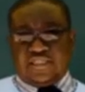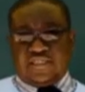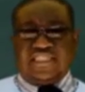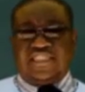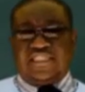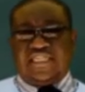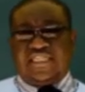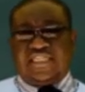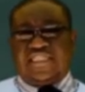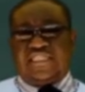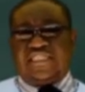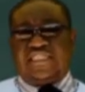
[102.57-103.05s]
it
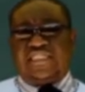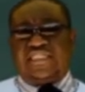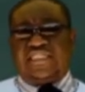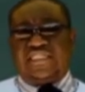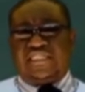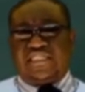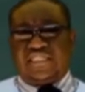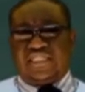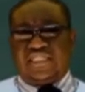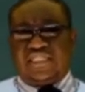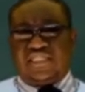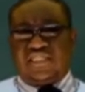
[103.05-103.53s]
is at a
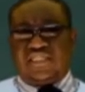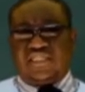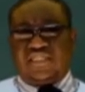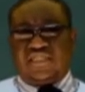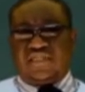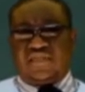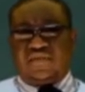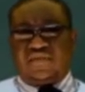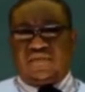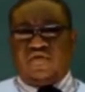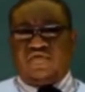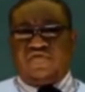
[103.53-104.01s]

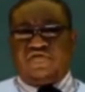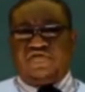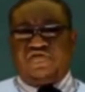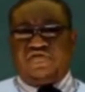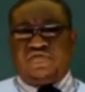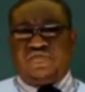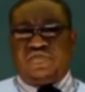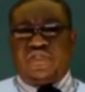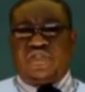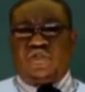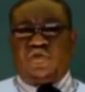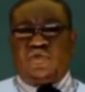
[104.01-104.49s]
distance of
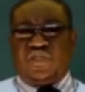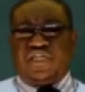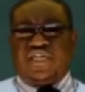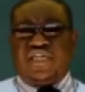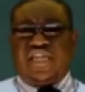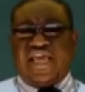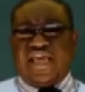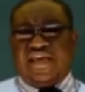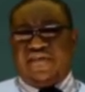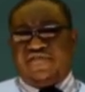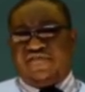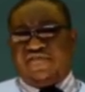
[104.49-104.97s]

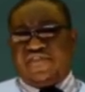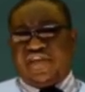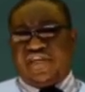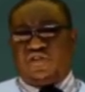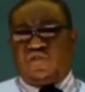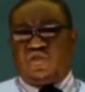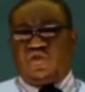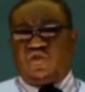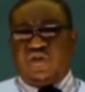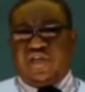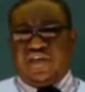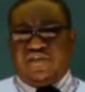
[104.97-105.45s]
between F
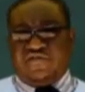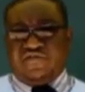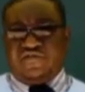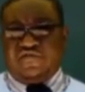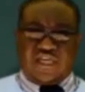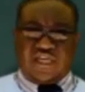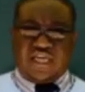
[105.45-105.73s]
and 2F.